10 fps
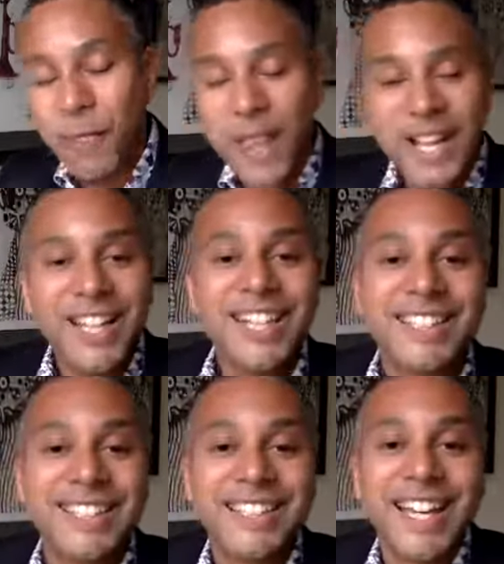I'd like
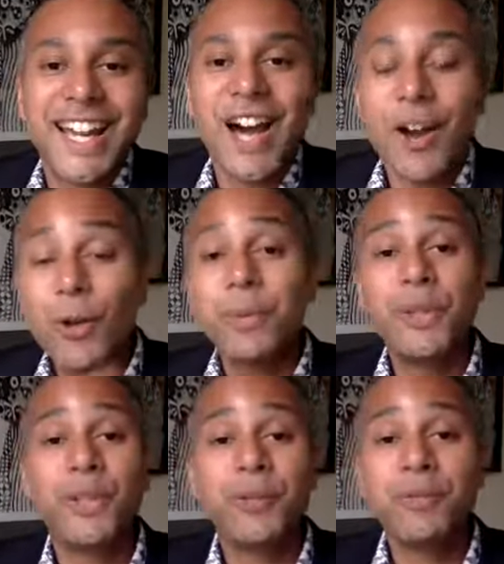to say, I hope
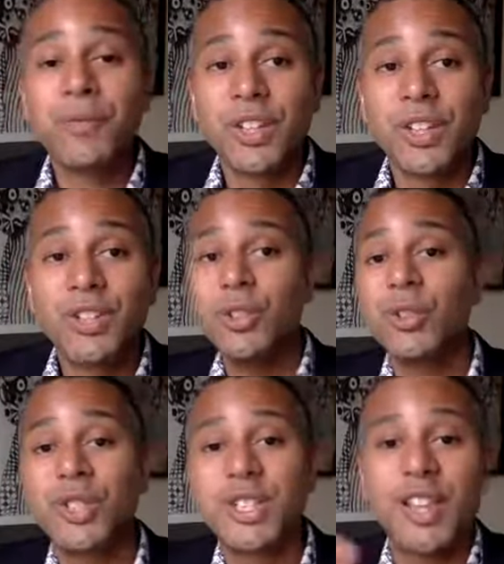you
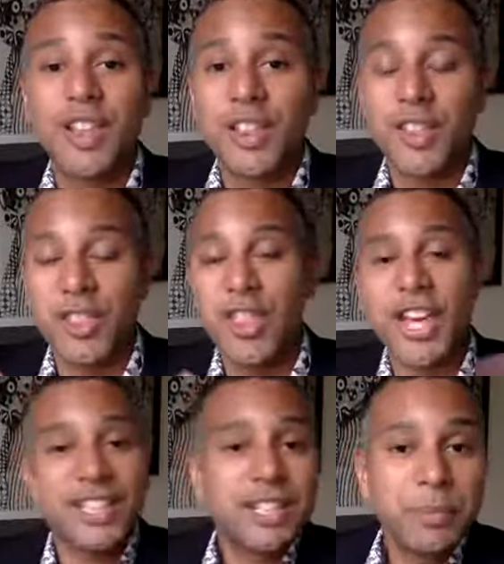use
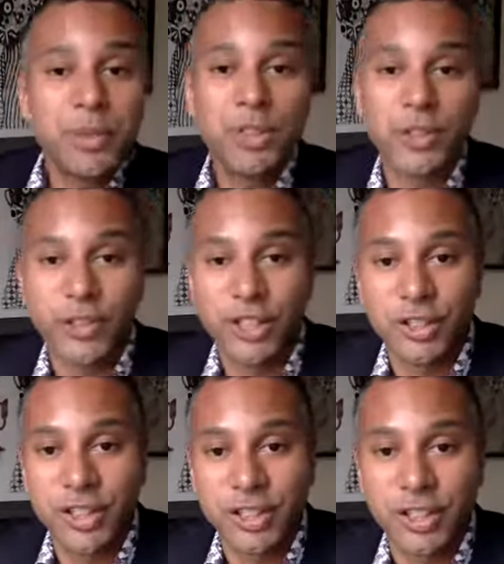that simple story
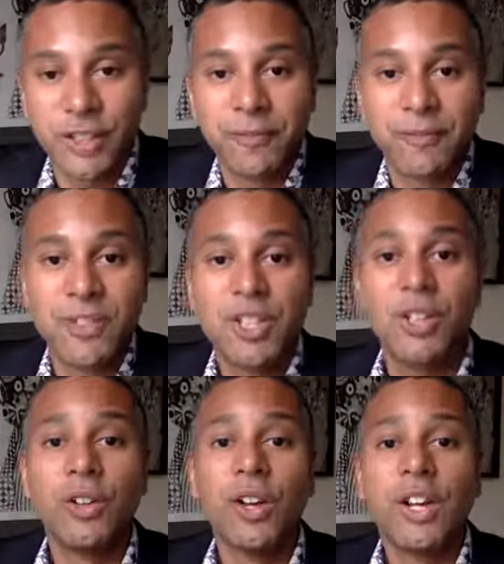structure
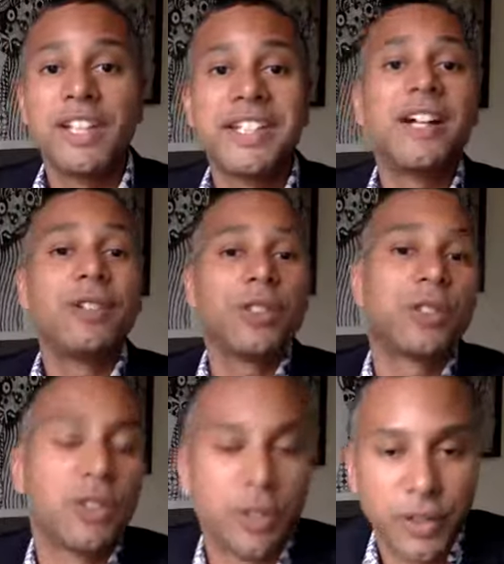to tell
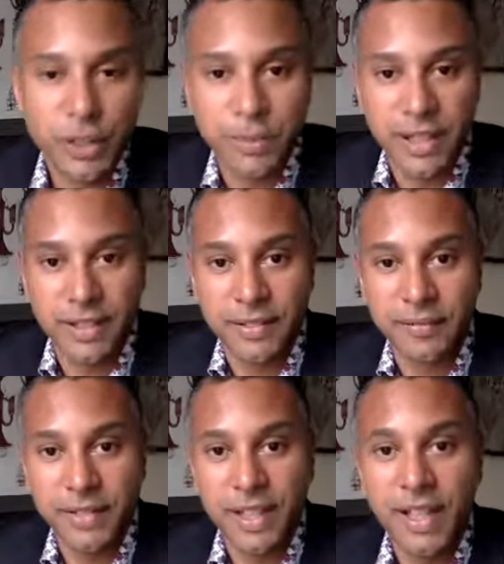your stories better.
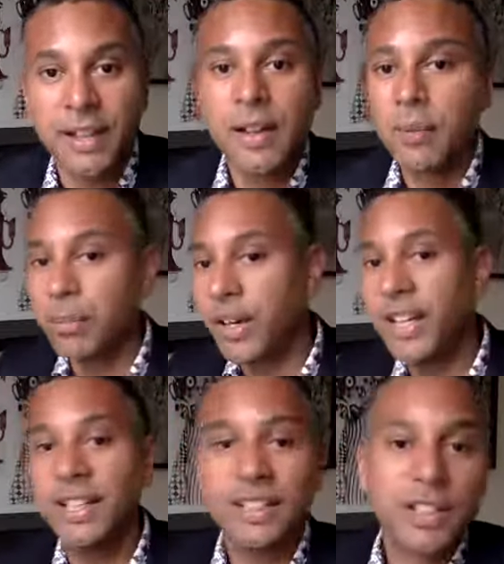Yeah?
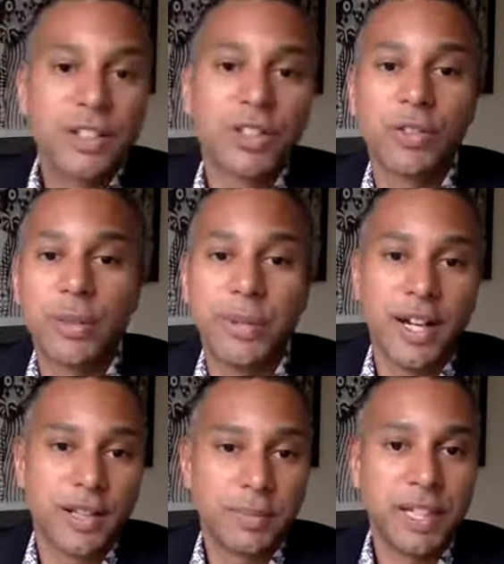Break it into those 3
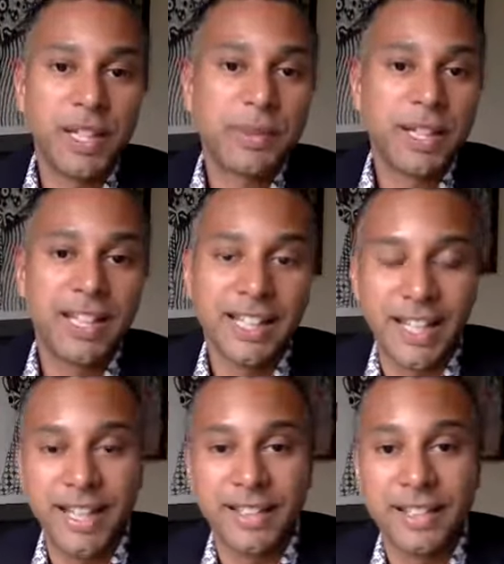parts, beginning, middle, and
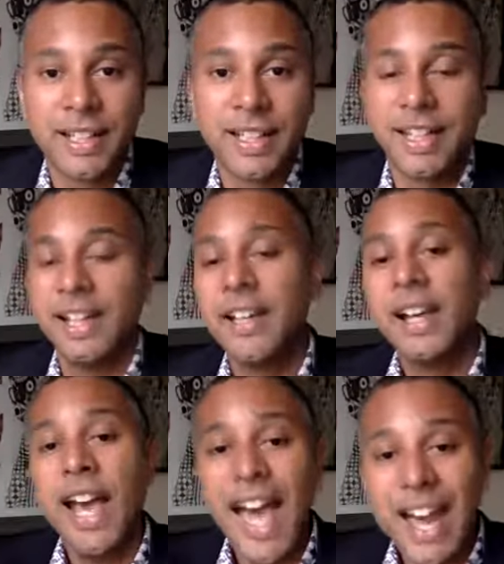end. Yeah?
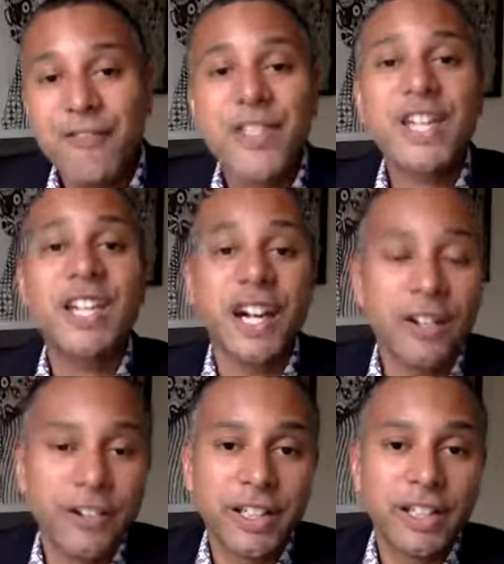Have the
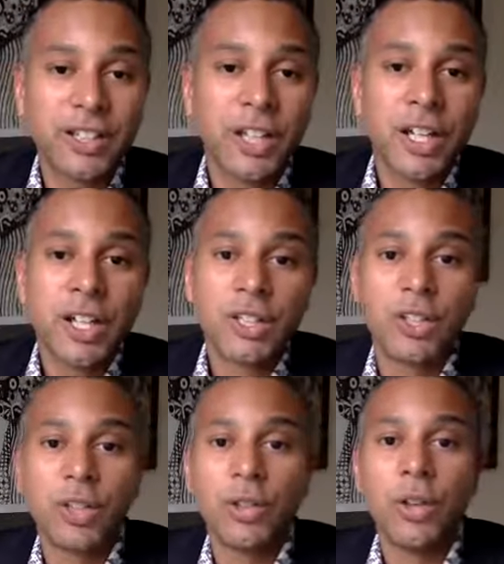courage
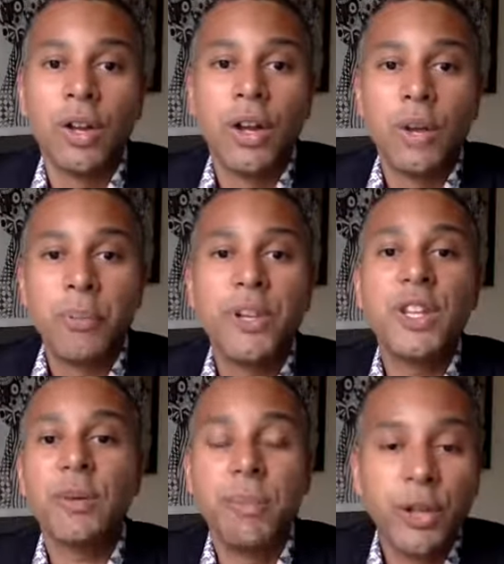to put
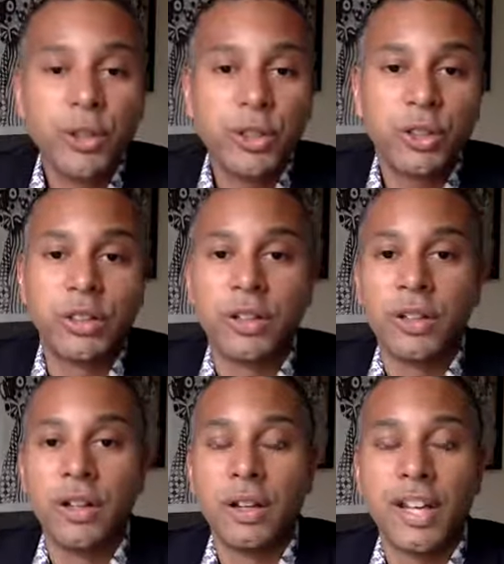the emotion
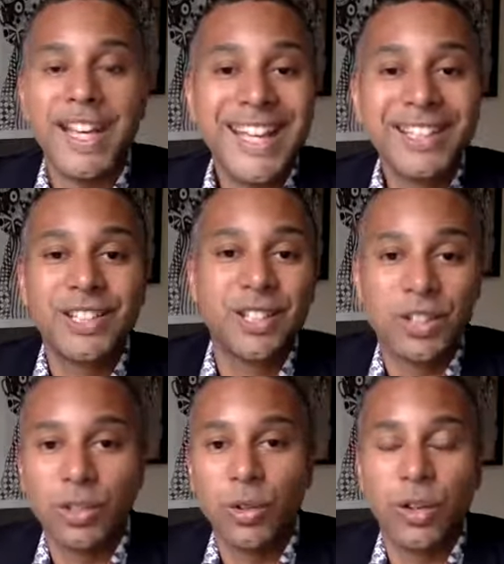into the
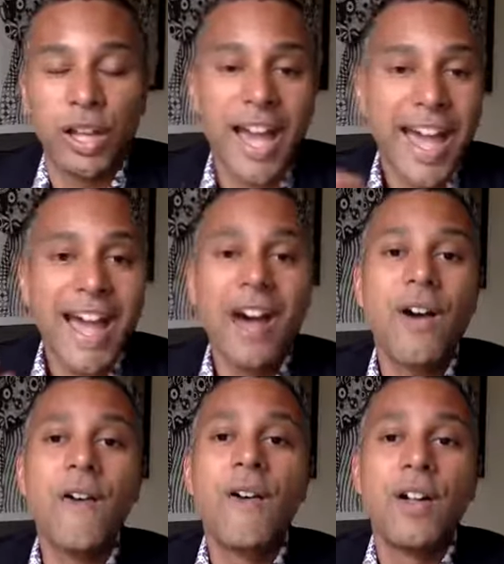story,
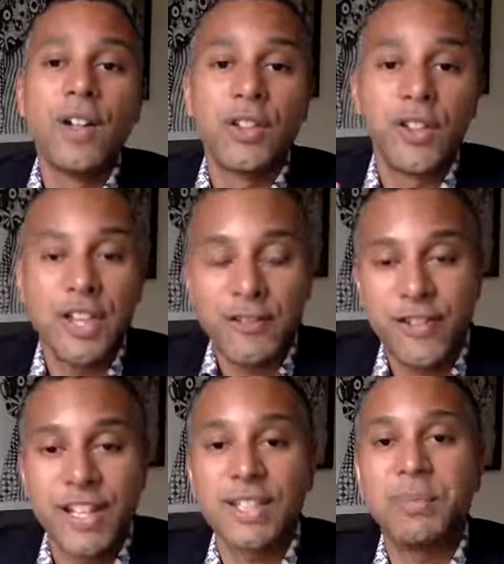how the
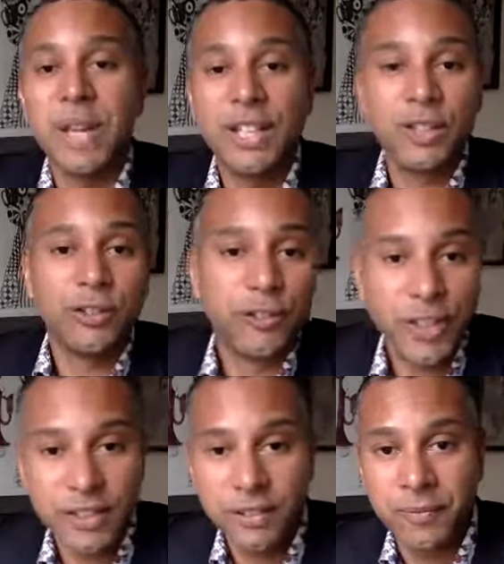events made you
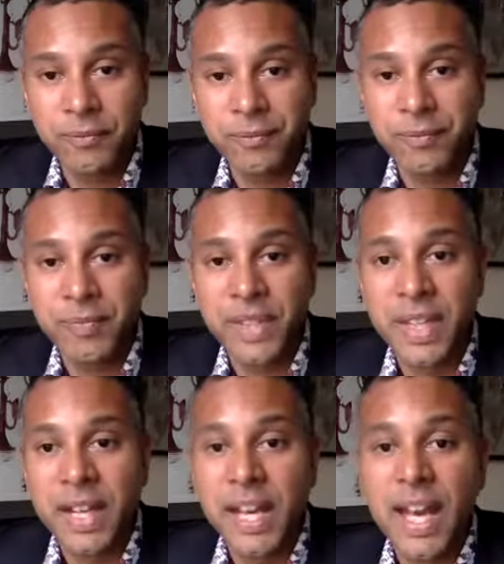feel,
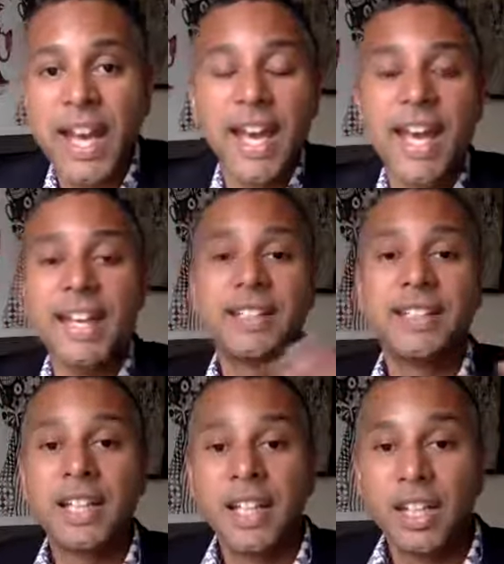and
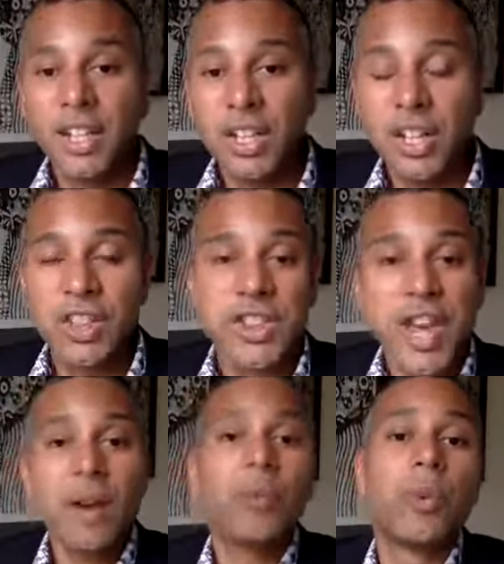
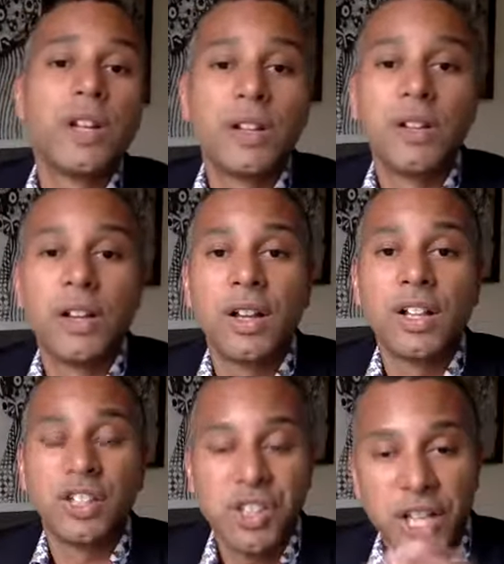that will
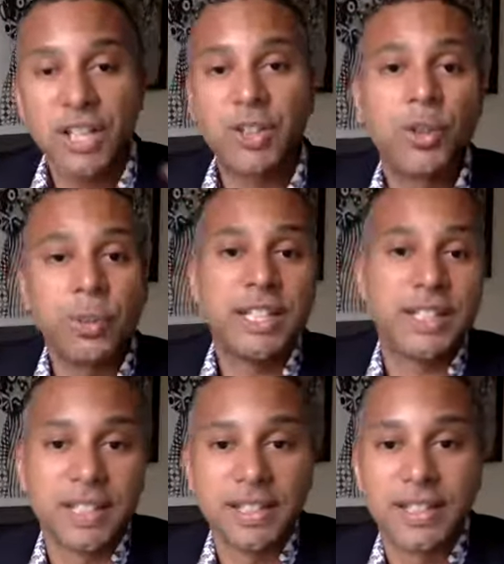change your
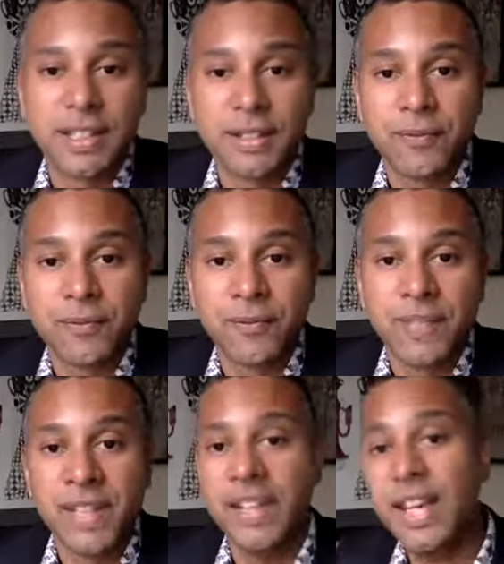business.
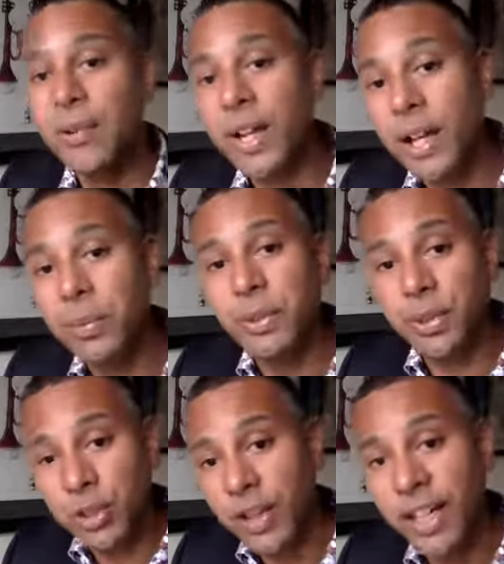Yeah, that will help you
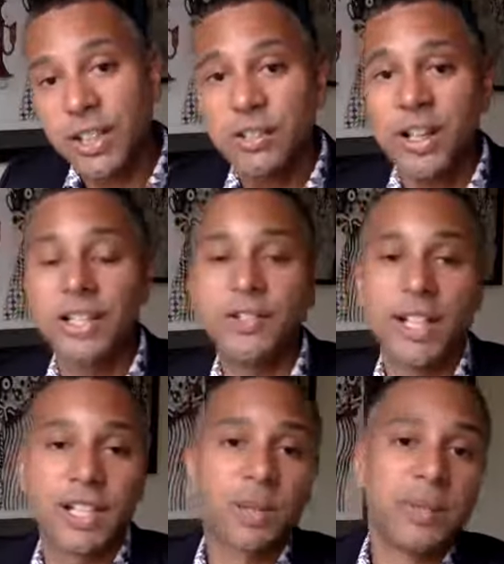attract your ideal
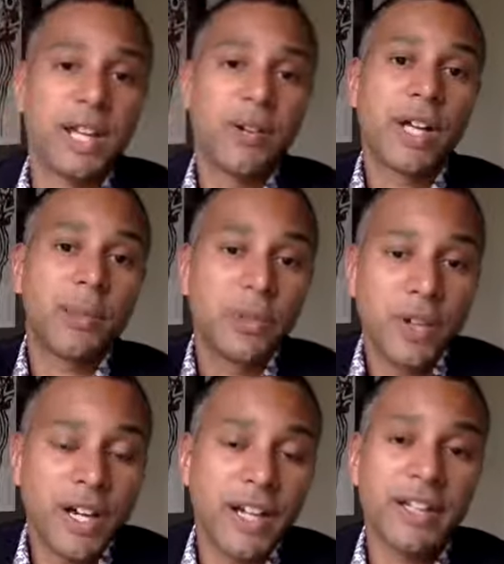customer. That will help
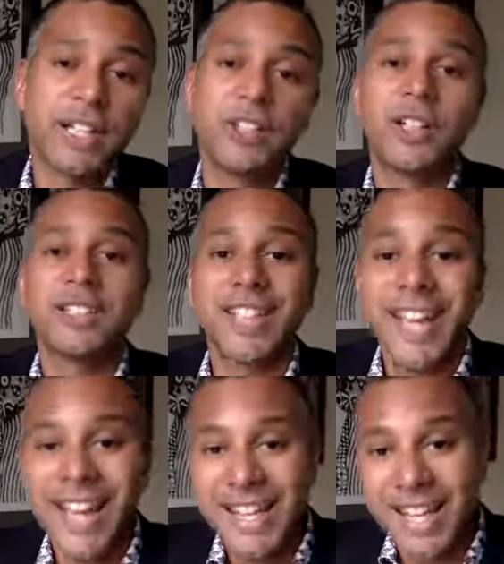you earn their trust,
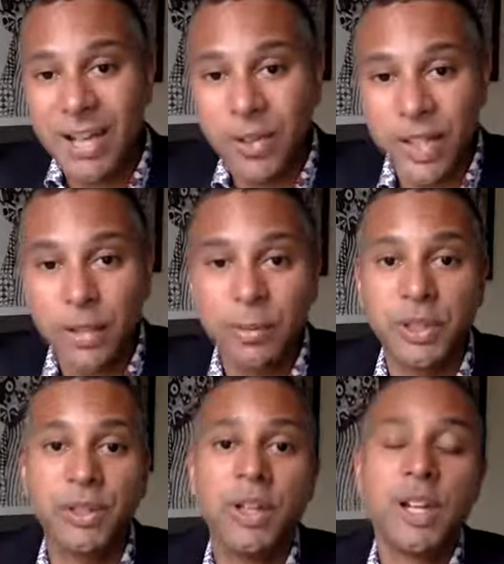and that will help
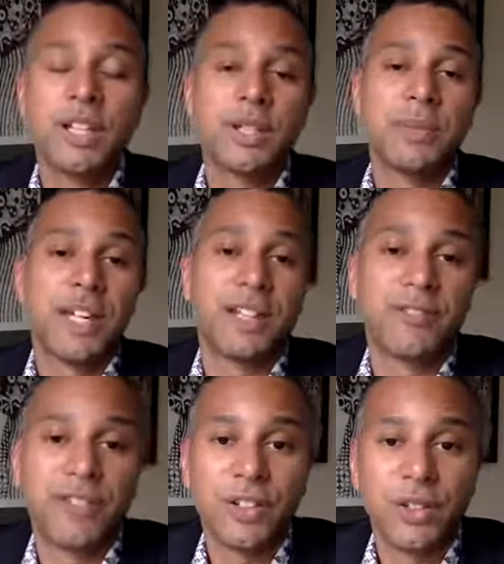you to make them
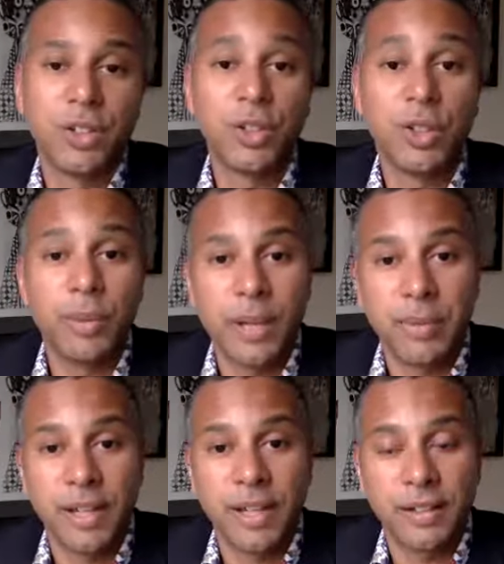feel good about
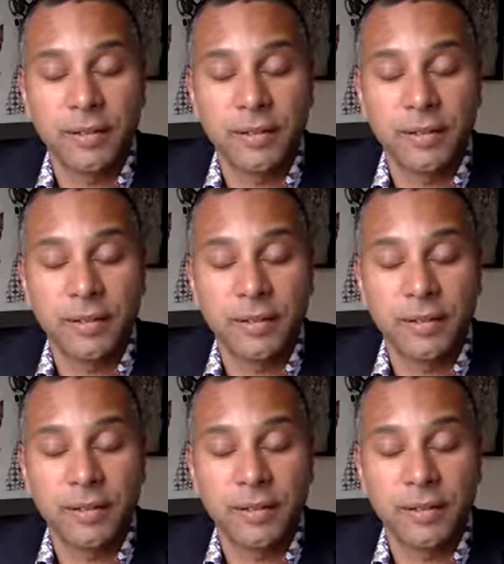buying.